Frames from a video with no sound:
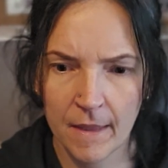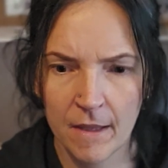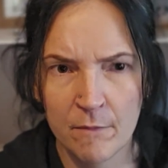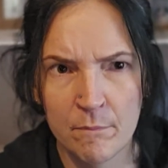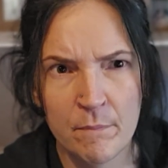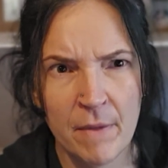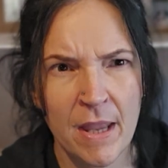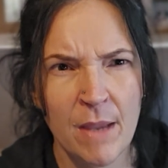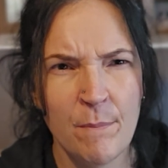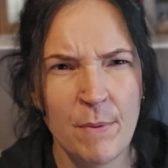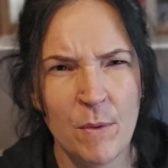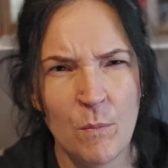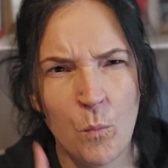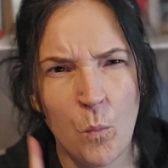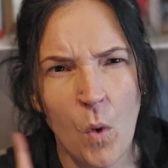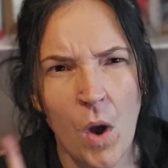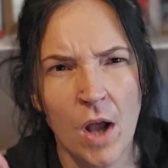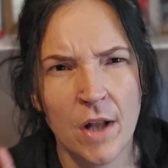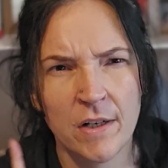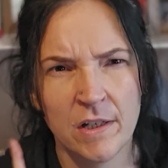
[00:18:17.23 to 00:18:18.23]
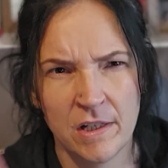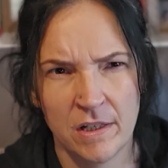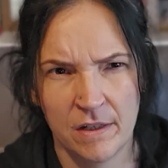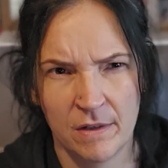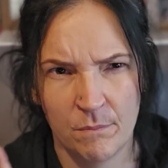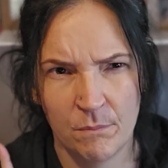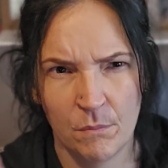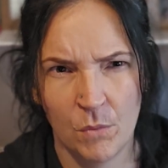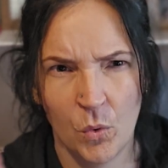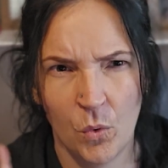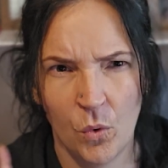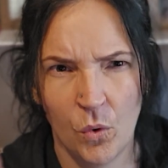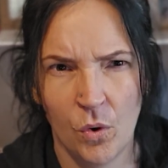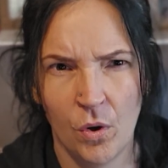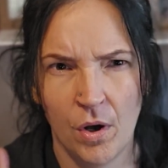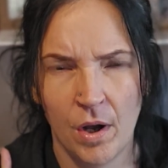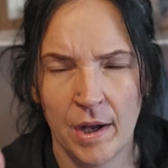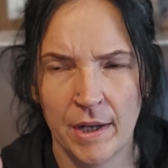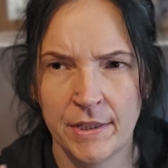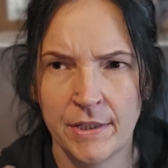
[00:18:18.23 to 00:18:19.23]
maybe 1 more
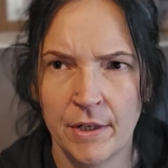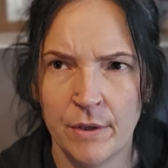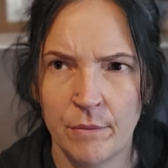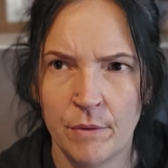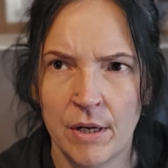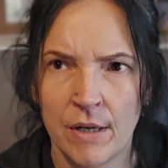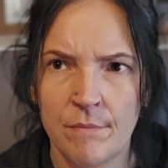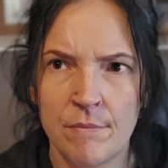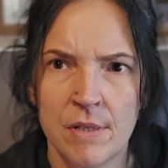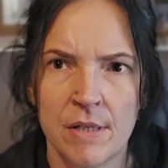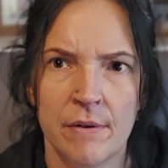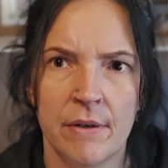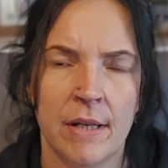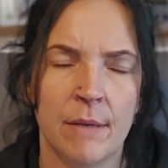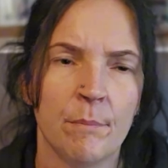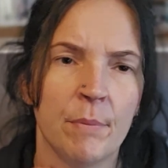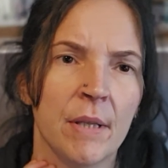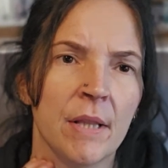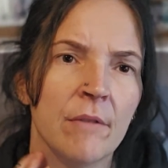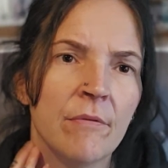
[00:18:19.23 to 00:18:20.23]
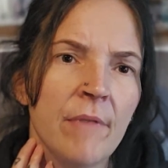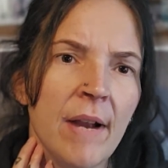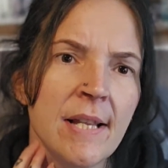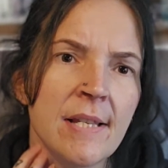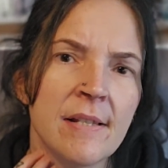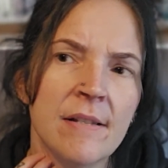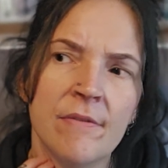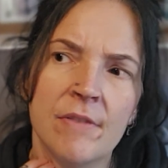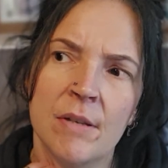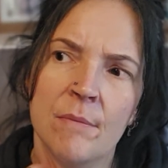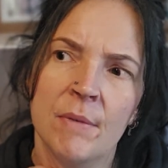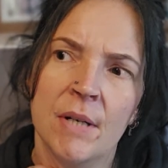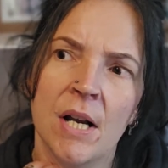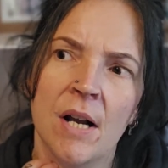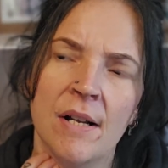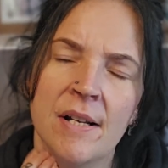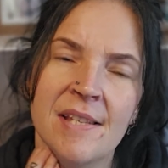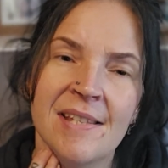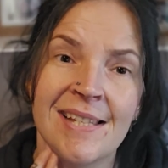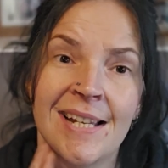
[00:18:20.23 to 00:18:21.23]
I know what I'm doing, but the rest of them are
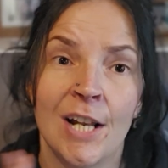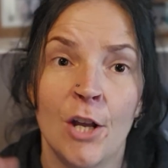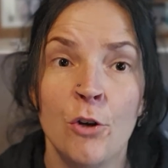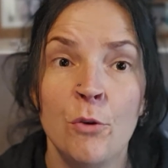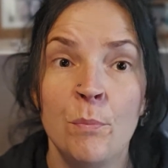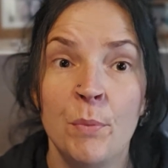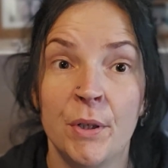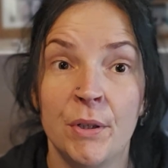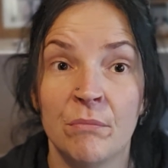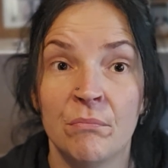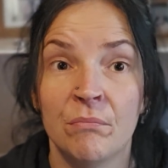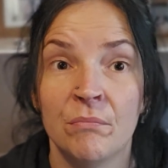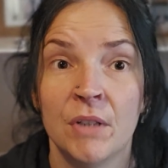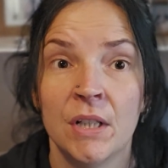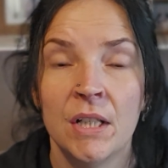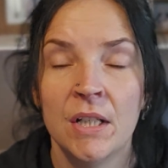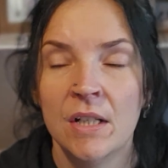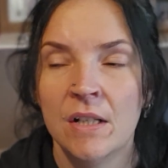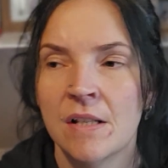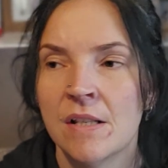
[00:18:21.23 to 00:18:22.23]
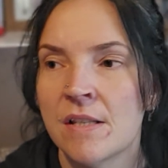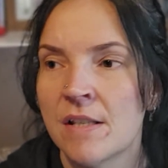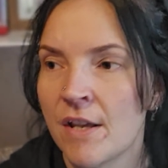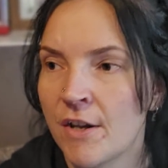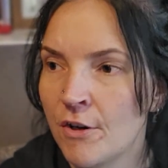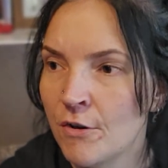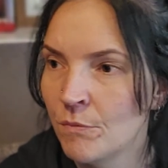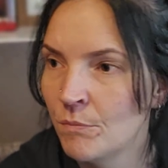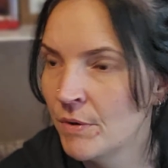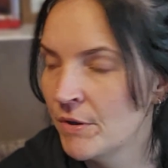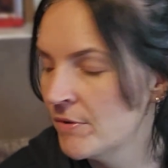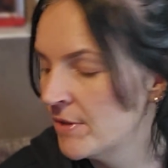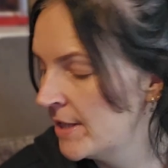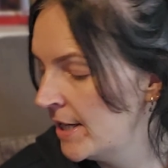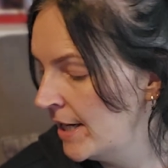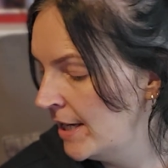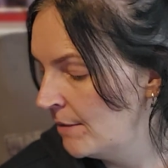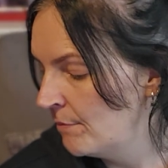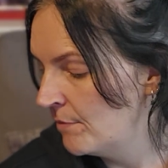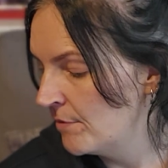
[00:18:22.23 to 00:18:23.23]
kind of still open. So we'll
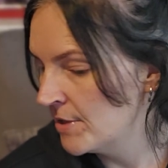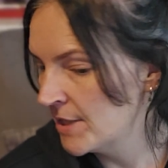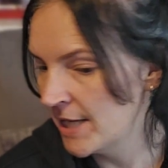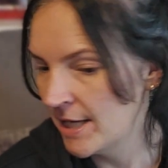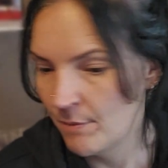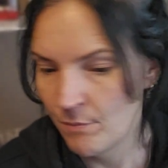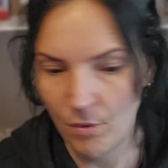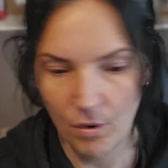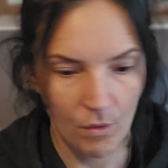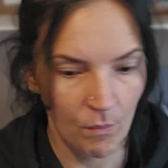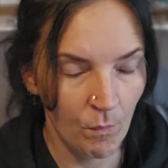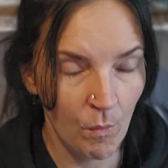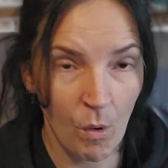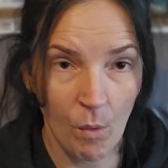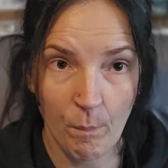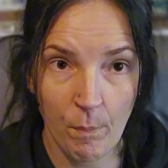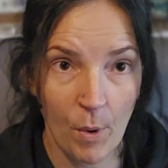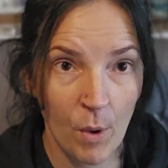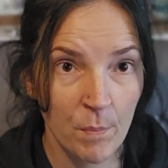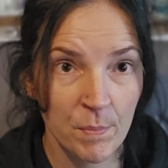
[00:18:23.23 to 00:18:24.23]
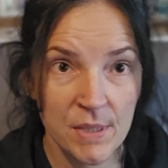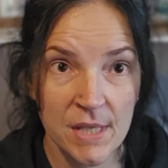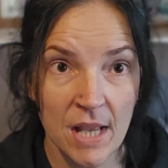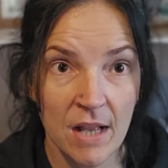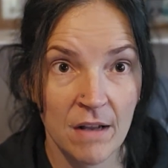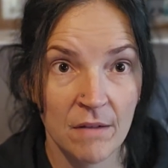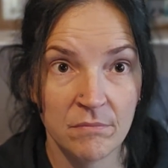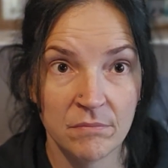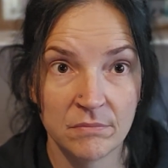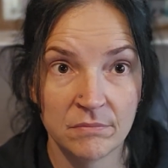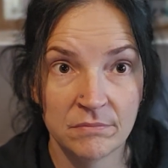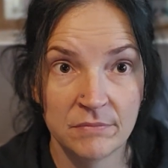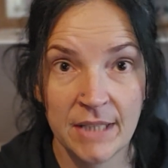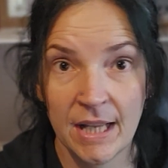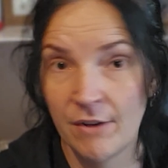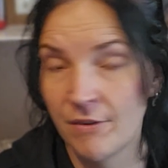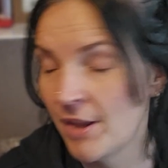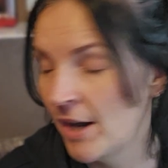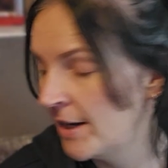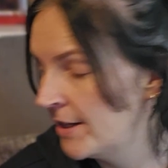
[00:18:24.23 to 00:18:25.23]
see what pops up.
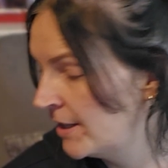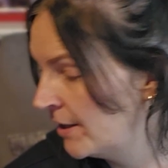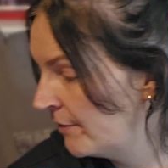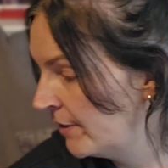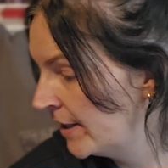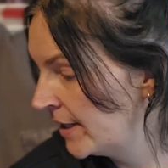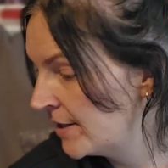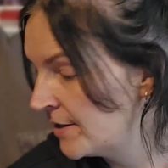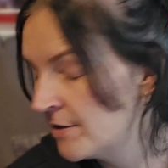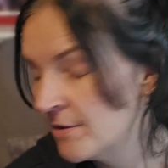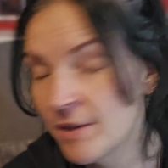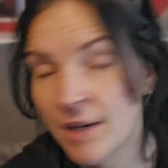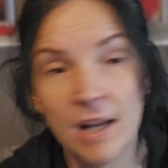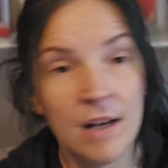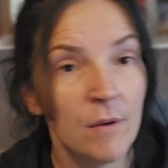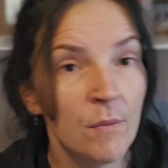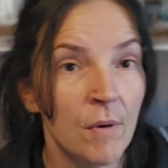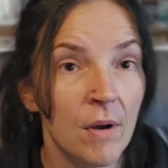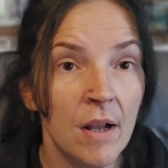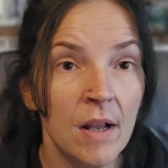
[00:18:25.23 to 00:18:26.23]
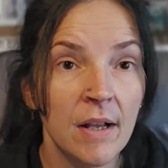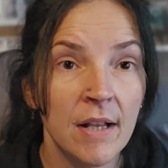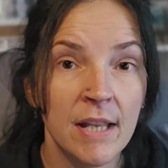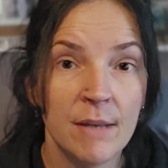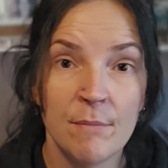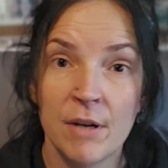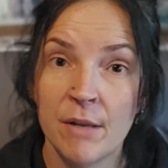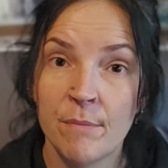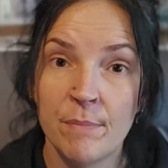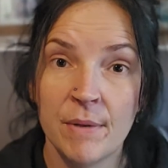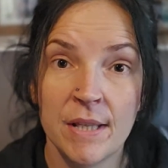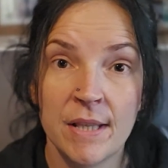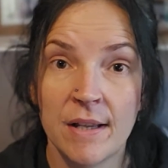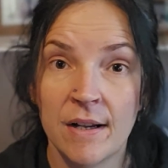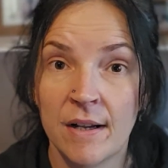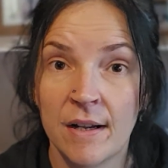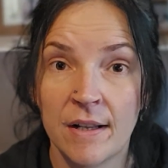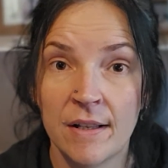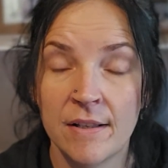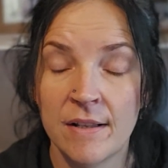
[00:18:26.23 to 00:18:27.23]
Now that I know I can do colour work, it might be
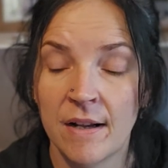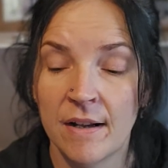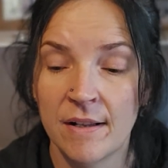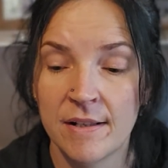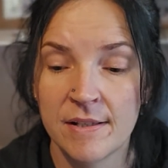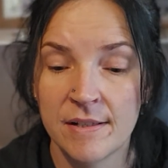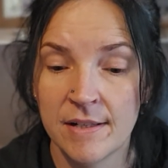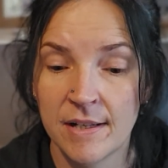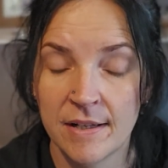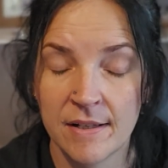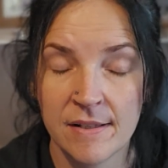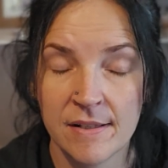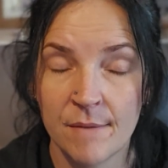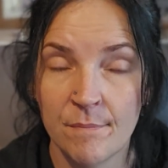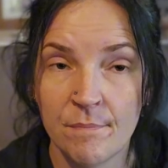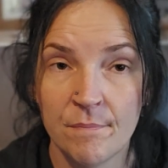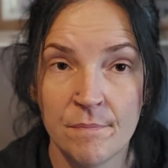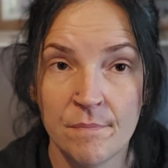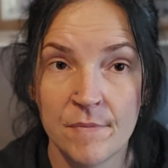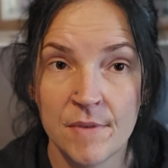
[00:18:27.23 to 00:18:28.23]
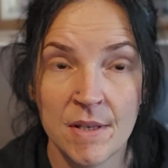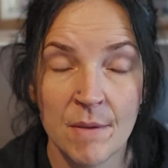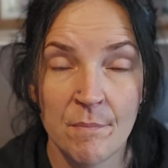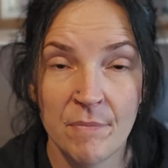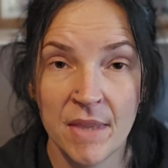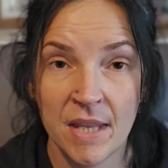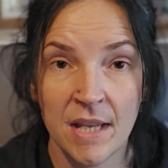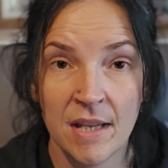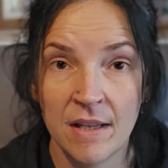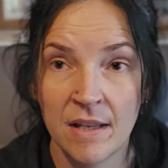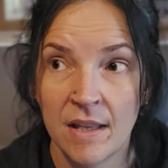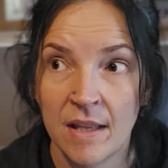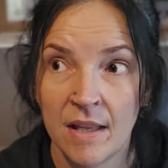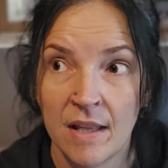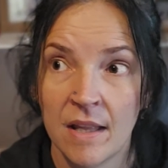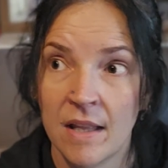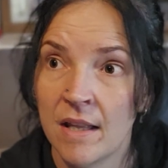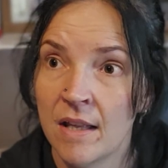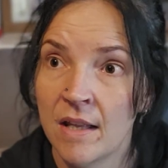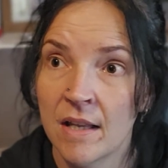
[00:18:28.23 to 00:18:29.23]
that I stick something
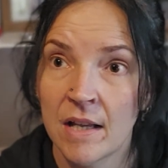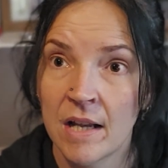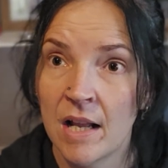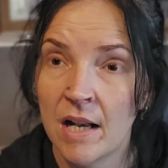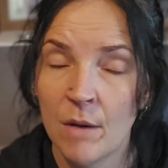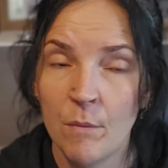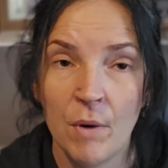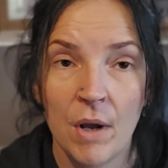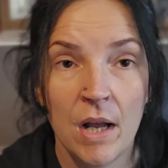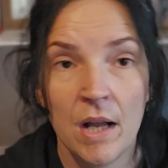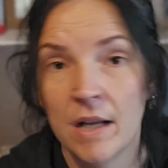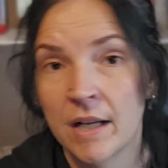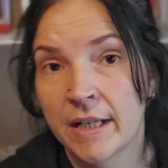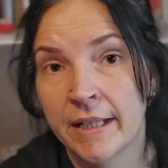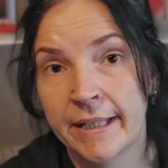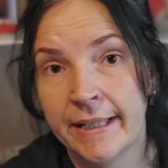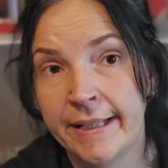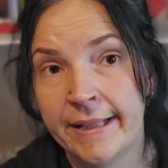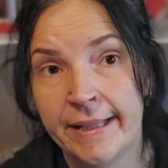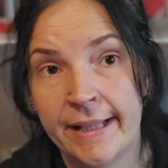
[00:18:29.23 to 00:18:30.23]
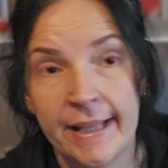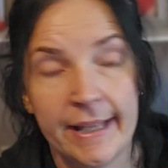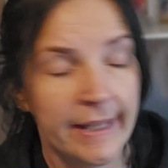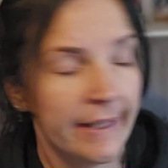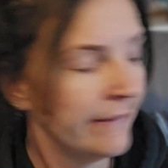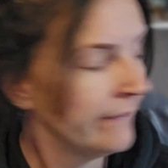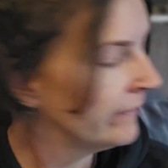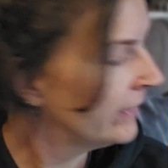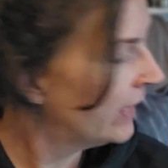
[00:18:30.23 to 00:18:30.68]
colour work in there,